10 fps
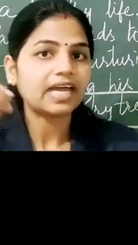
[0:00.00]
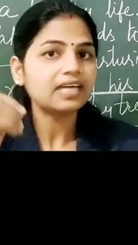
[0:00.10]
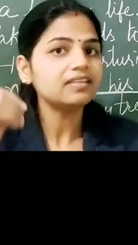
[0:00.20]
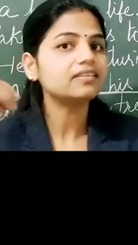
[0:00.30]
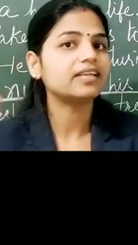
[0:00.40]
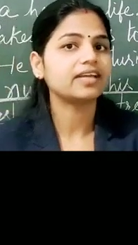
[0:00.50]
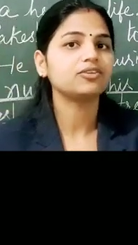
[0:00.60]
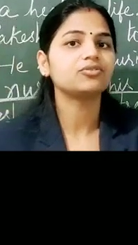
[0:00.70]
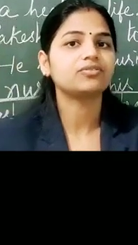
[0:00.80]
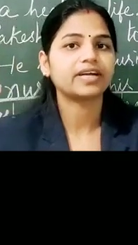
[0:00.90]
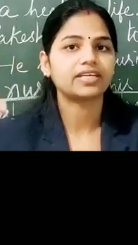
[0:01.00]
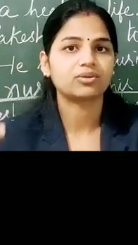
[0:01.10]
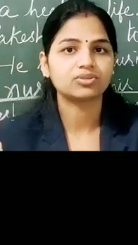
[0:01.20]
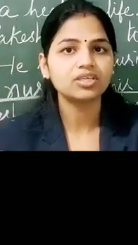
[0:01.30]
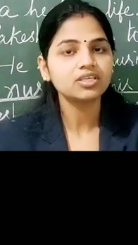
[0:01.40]
and then you find
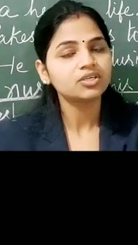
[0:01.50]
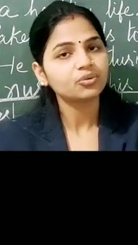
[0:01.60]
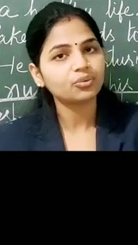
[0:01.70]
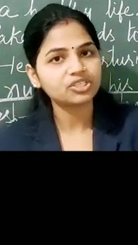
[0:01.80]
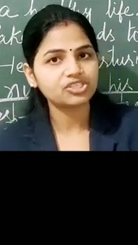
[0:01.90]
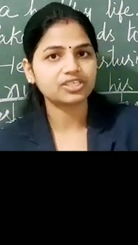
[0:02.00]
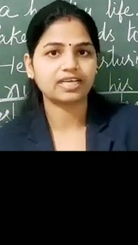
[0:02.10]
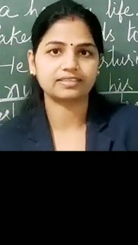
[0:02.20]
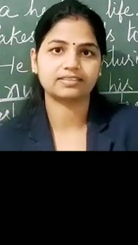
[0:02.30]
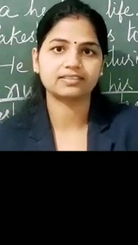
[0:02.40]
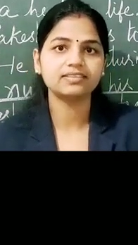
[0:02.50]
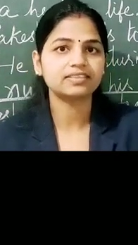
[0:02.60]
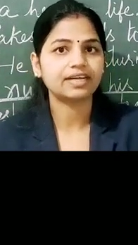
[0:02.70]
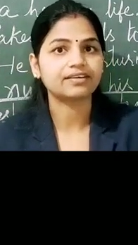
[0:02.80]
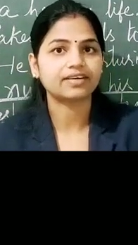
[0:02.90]
out the question
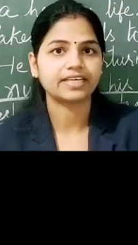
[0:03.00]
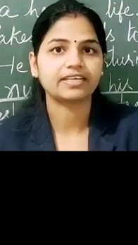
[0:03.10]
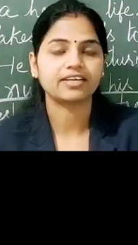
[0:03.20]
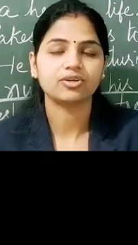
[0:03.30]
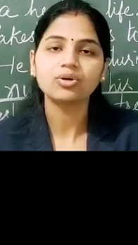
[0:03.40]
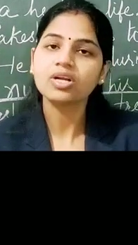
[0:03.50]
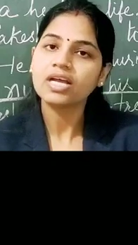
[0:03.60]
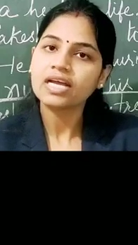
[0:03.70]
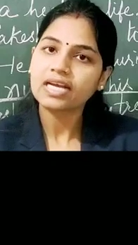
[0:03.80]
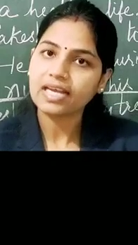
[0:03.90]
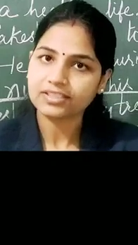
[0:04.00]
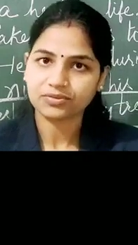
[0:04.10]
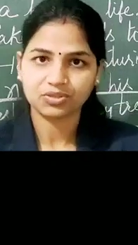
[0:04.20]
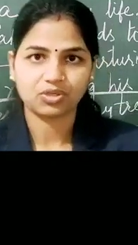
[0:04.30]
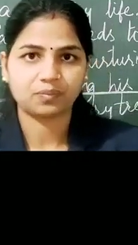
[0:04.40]
answers and write in your
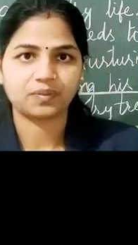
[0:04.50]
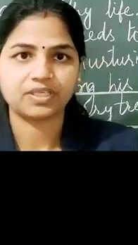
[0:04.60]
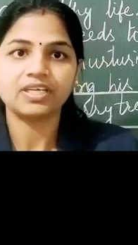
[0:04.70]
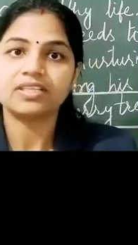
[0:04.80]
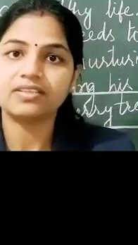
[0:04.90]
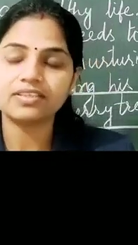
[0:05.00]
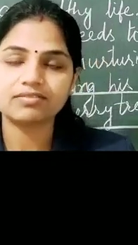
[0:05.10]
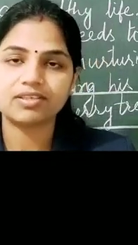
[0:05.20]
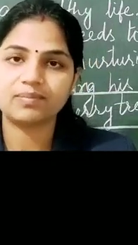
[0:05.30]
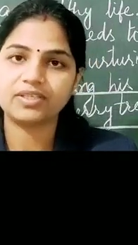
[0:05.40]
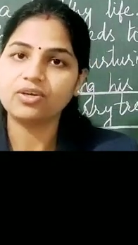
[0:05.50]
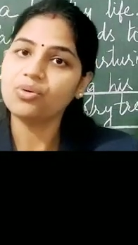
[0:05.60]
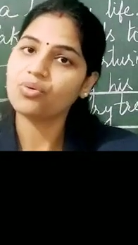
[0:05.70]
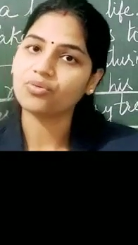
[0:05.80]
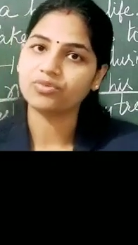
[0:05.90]
classwork copy. This will be the
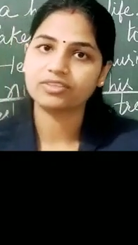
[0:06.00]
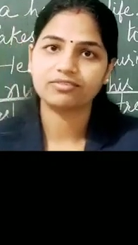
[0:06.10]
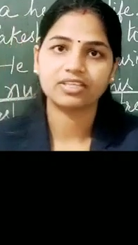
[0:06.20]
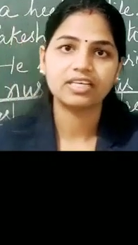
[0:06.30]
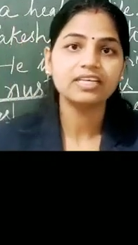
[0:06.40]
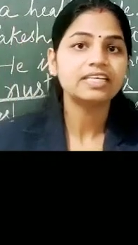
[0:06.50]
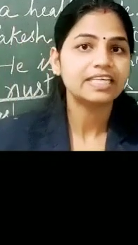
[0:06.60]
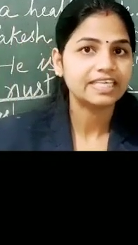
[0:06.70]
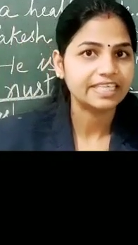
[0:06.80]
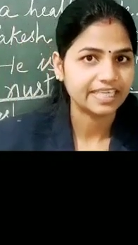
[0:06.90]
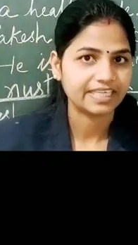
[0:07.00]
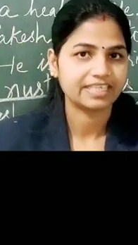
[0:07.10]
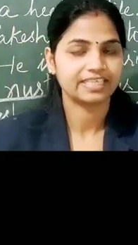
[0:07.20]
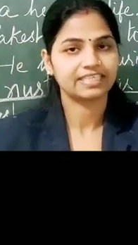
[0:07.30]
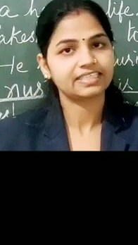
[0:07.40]
homework for the
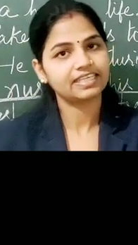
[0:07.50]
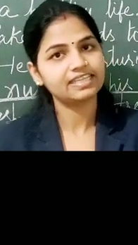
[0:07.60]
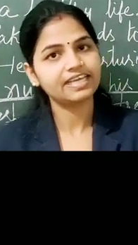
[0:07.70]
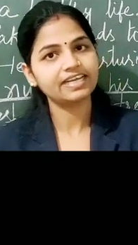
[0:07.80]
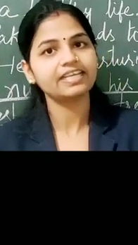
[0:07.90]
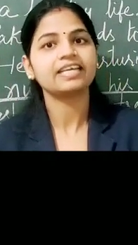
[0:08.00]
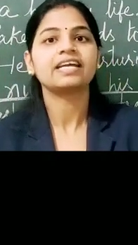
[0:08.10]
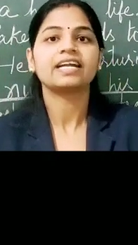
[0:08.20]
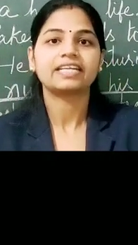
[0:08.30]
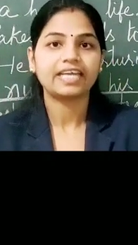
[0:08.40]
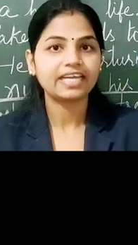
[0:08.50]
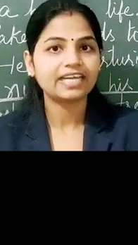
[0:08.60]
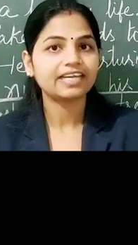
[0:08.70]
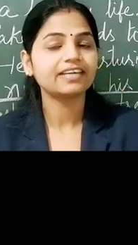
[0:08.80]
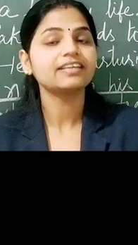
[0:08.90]
day. Till then,
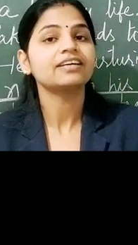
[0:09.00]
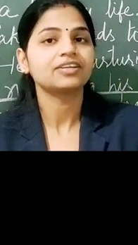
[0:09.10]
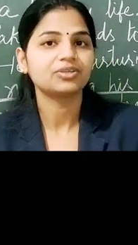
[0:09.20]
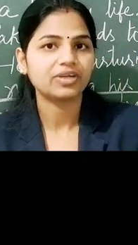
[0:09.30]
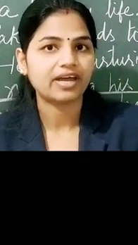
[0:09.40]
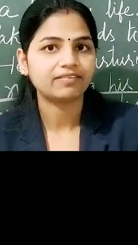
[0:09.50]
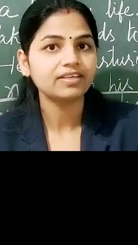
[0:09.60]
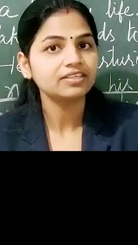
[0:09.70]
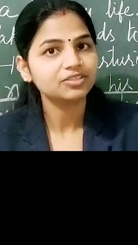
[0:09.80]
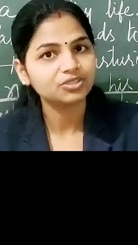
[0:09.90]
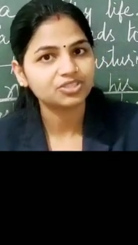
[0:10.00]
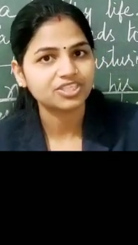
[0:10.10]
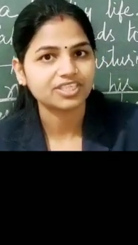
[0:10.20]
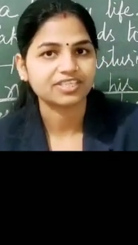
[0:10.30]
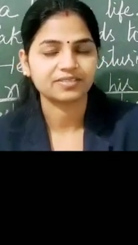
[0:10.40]
take care. Have a good
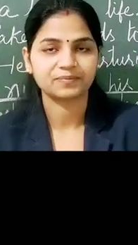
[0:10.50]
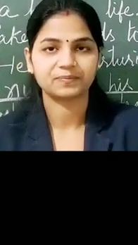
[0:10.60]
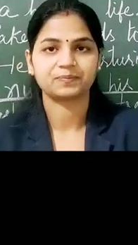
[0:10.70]
day.